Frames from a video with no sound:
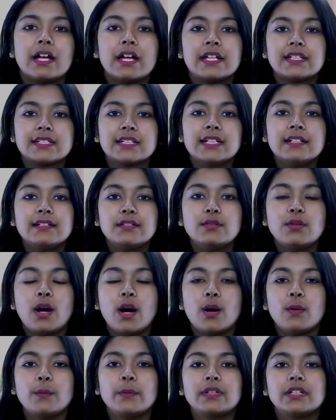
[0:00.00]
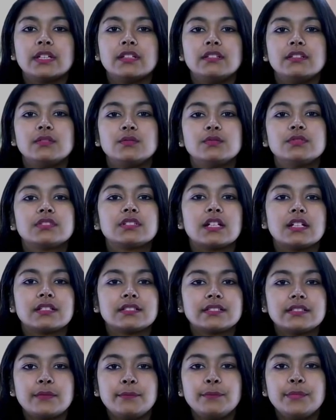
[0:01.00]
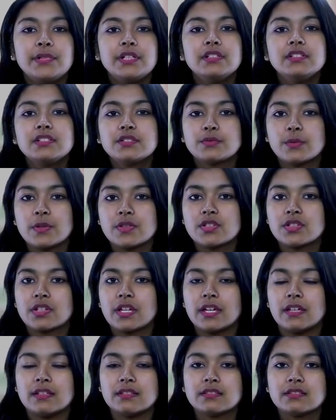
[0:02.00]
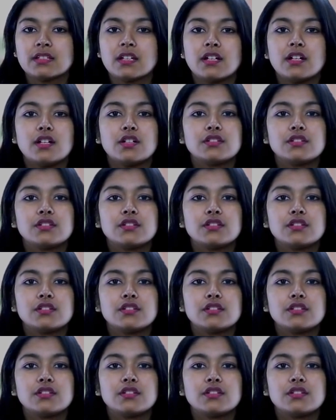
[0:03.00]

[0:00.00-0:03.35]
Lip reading: and tell you how we can use a simple switch case